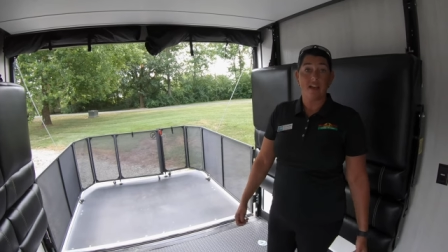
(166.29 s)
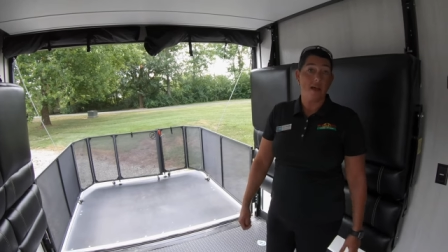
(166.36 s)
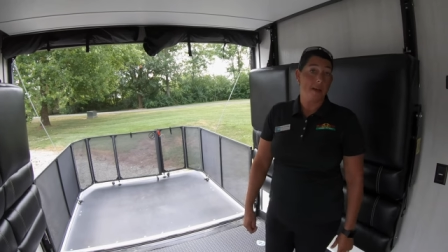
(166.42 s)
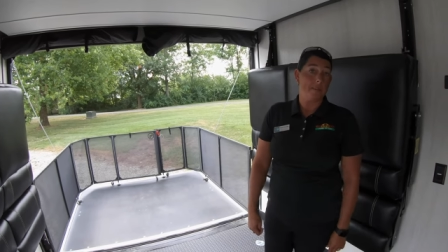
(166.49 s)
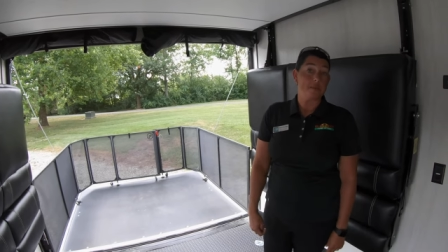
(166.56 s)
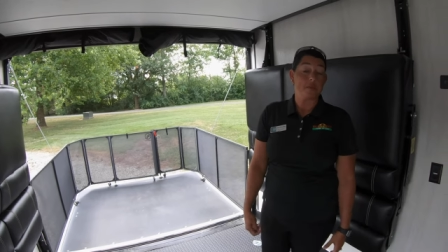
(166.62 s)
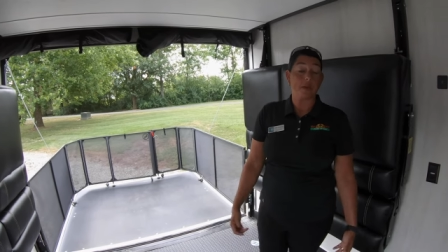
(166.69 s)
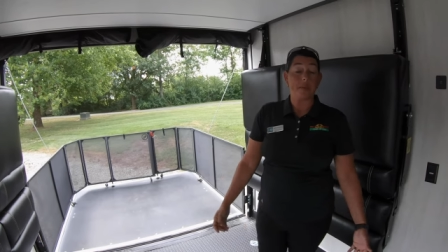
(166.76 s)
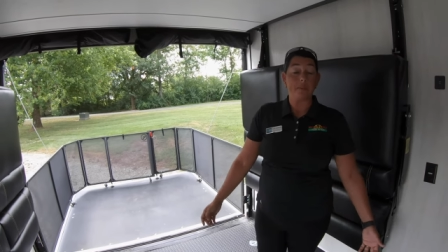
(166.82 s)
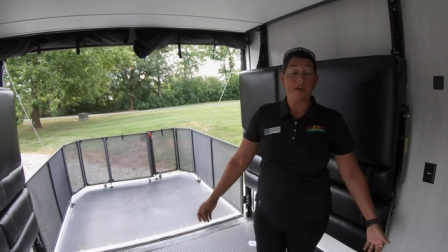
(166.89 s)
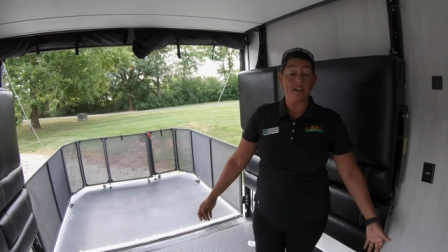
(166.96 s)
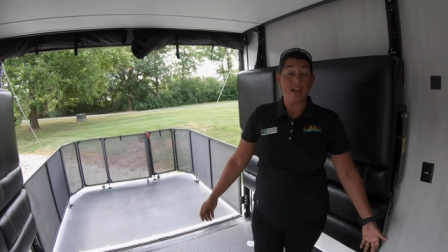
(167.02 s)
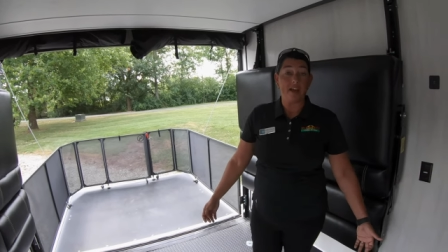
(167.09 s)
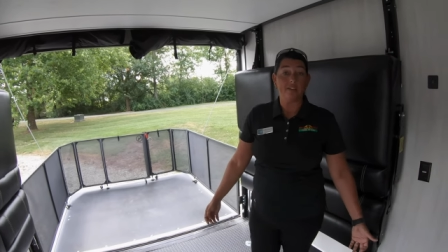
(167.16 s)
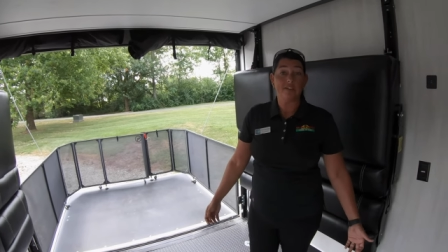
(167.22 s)
Um, so come
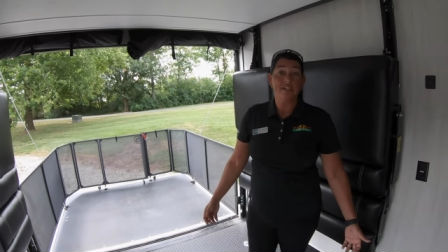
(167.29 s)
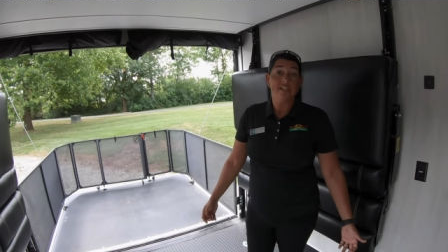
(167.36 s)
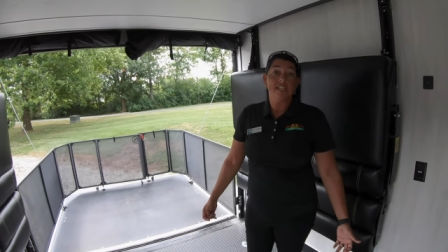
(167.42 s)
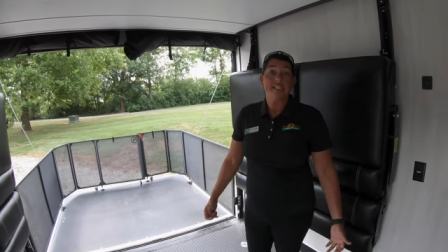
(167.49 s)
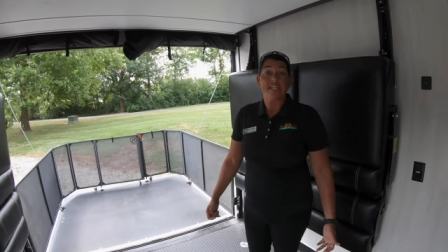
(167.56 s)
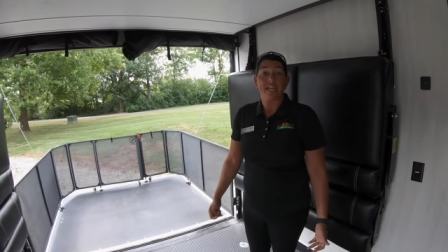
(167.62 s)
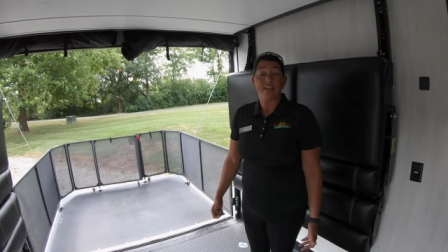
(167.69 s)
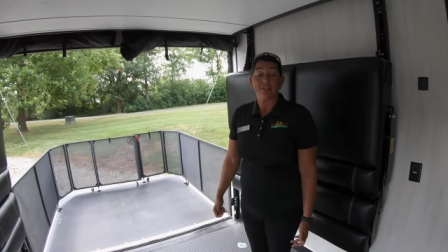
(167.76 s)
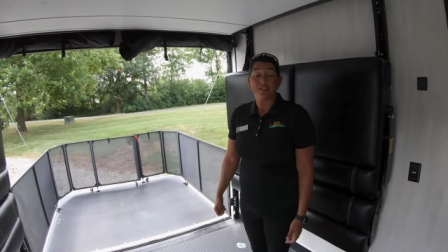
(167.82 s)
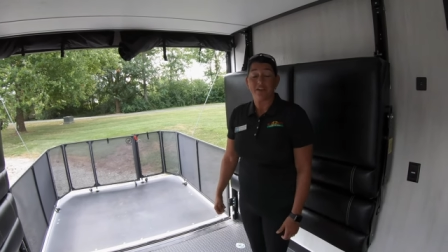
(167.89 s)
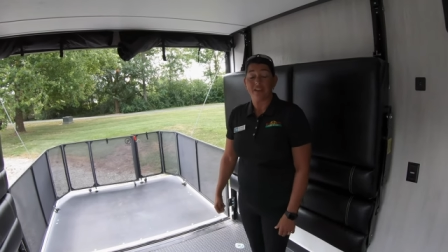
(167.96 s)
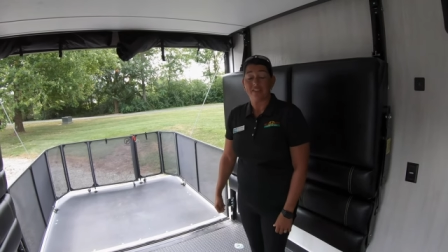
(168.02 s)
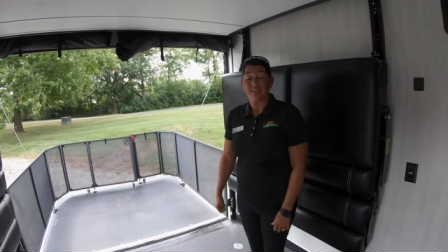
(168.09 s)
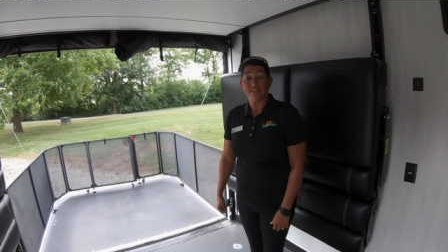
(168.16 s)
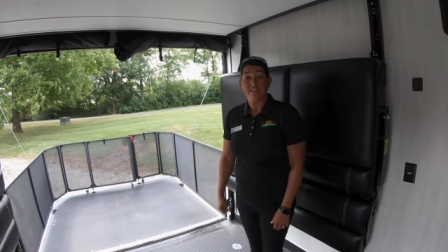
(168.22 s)
on out, take a
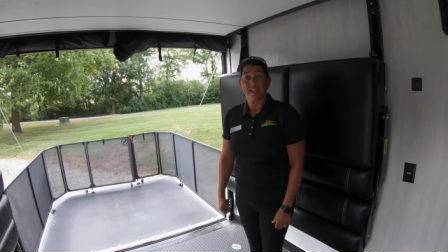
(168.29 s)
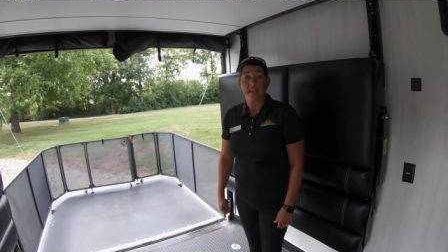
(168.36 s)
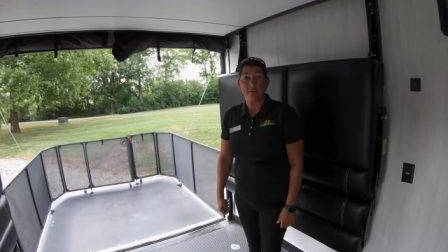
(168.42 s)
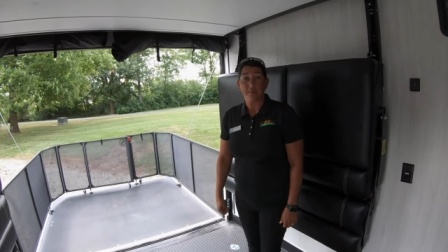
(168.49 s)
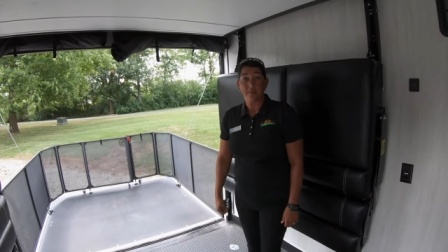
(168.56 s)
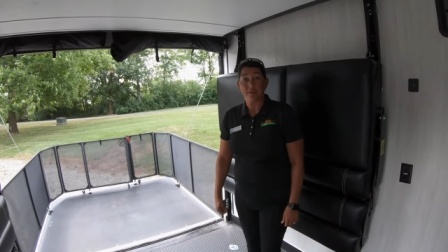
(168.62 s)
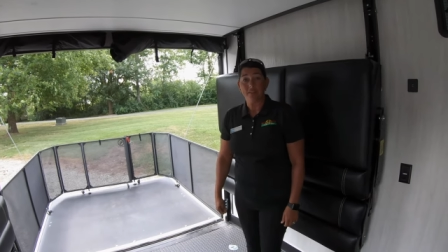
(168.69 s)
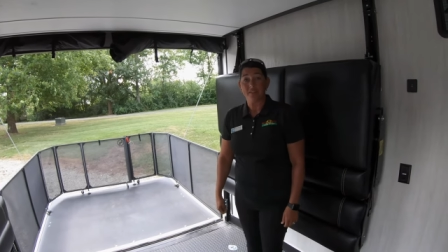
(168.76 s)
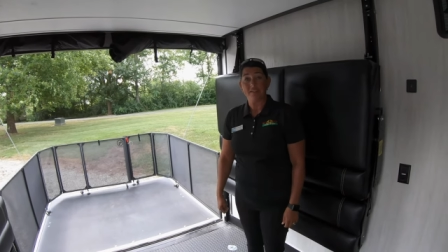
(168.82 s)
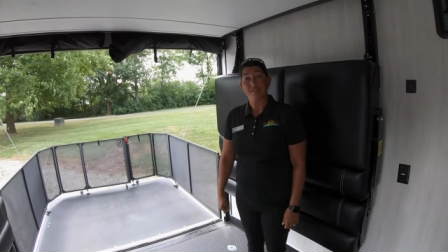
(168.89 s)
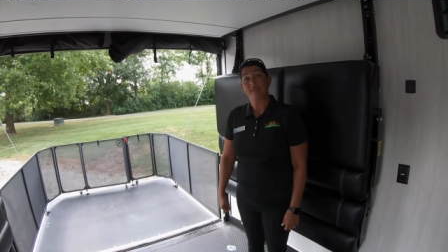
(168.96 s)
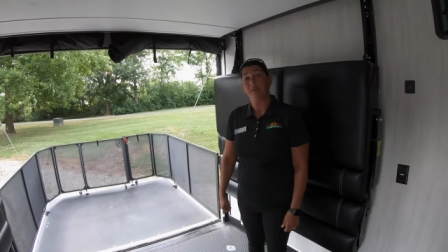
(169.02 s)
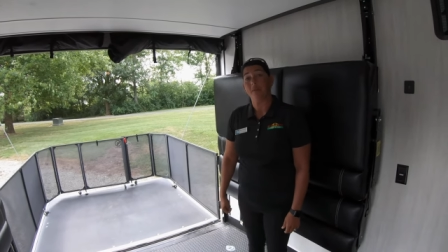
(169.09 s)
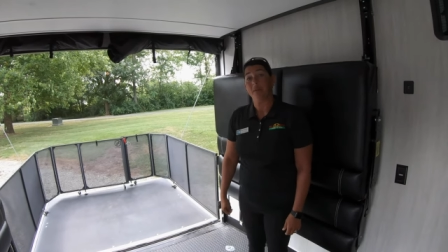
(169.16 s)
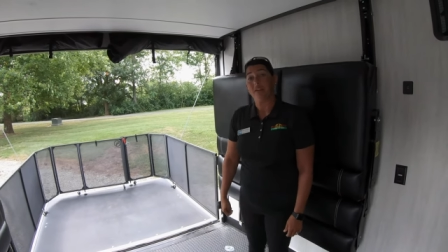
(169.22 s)
look at this camper. Let's
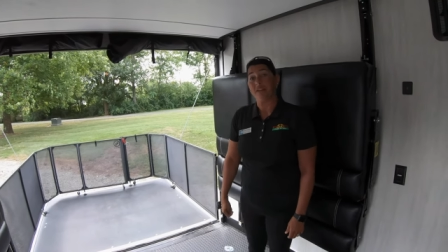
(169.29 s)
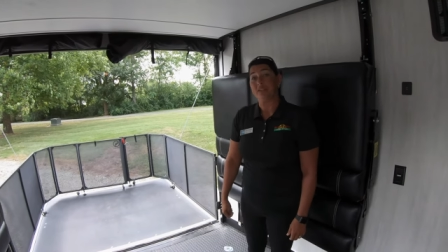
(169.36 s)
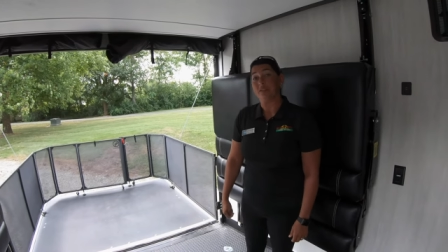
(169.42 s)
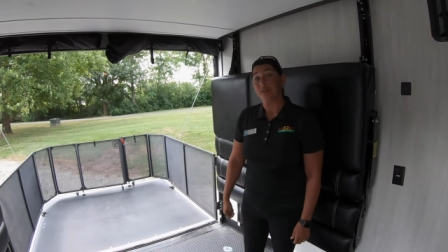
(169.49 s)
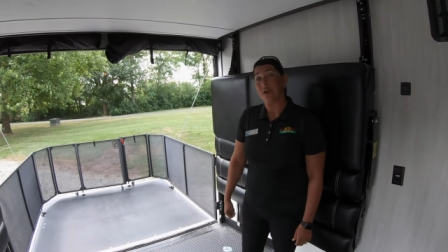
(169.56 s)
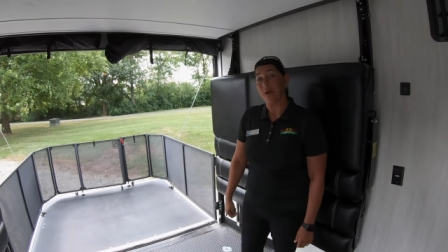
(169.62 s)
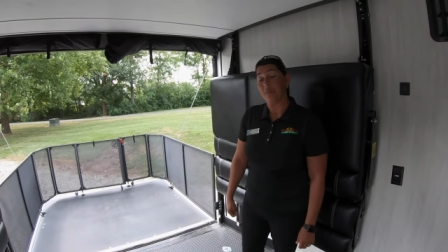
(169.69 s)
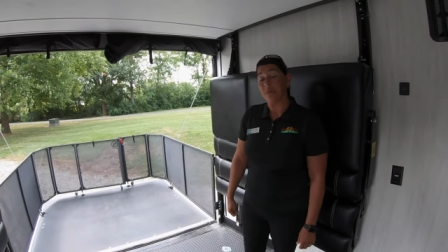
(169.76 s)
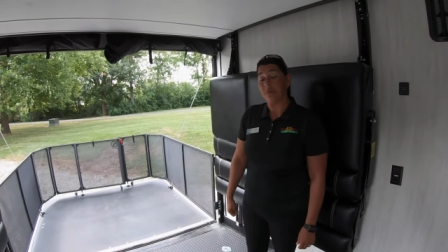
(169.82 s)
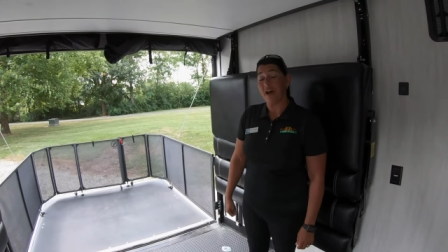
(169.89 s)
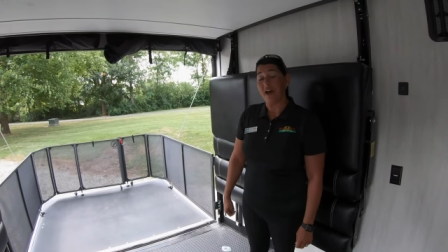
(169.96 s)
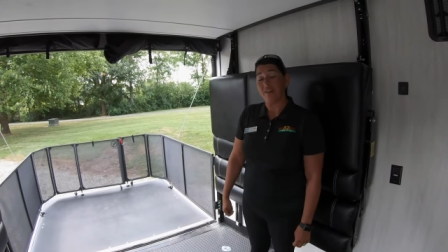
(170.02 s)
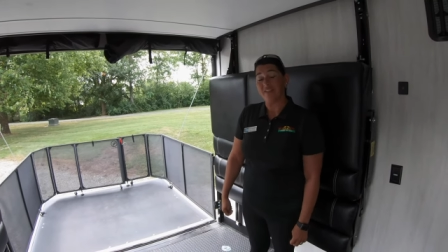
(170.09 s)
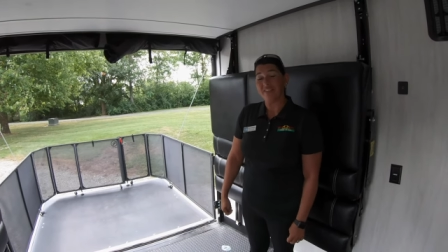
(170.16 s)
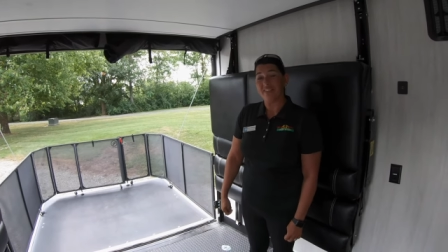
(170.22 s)
see what we can do to help you
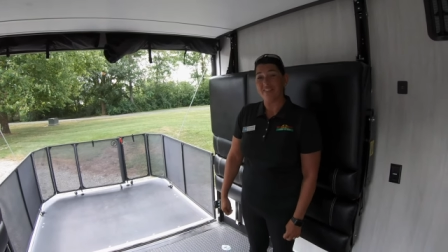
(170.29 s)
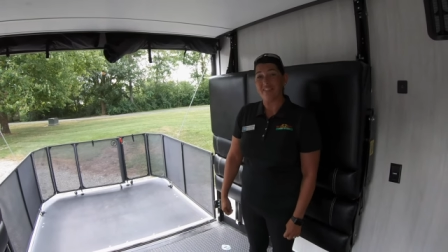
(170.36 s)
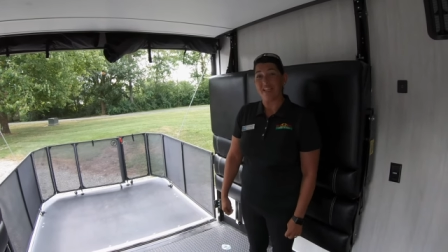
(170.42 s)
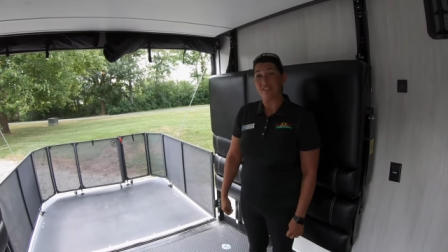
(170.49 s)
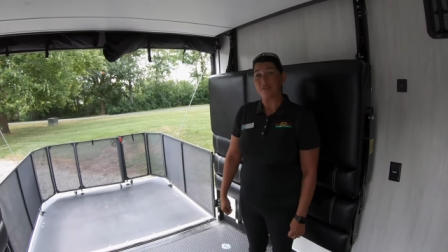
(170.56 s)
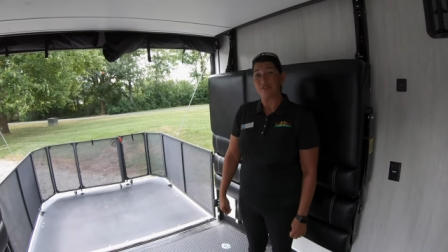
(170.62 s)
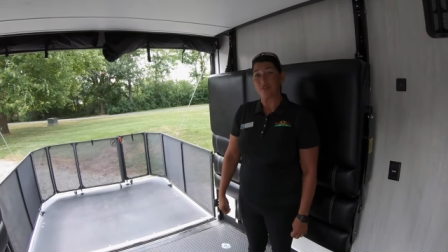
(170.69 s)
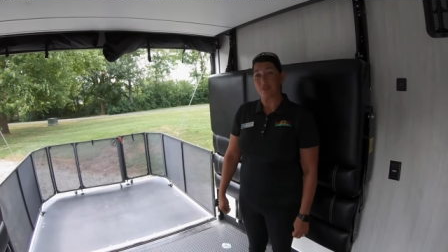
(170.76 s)
out. Thanks